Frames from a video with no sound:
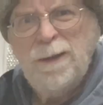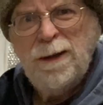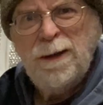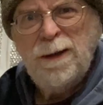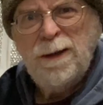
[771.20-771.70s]

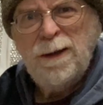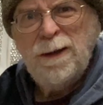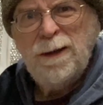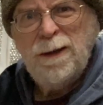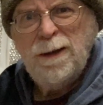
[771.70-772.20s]

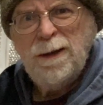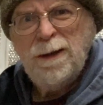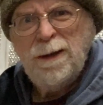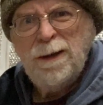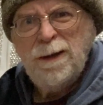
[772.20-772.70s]

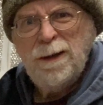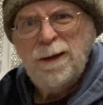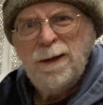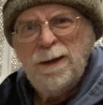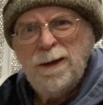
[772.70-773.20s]

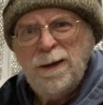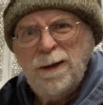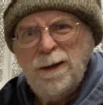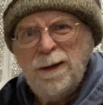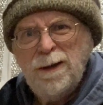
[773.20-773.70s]

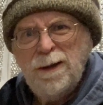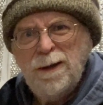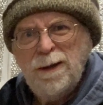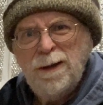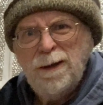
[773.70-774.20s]

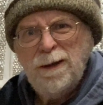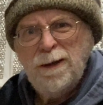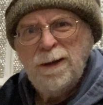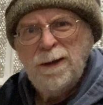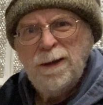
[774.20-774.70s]

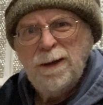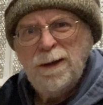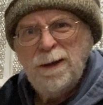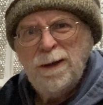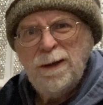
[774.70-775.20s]

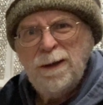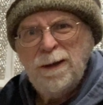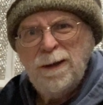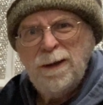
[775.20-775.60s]
[no speech]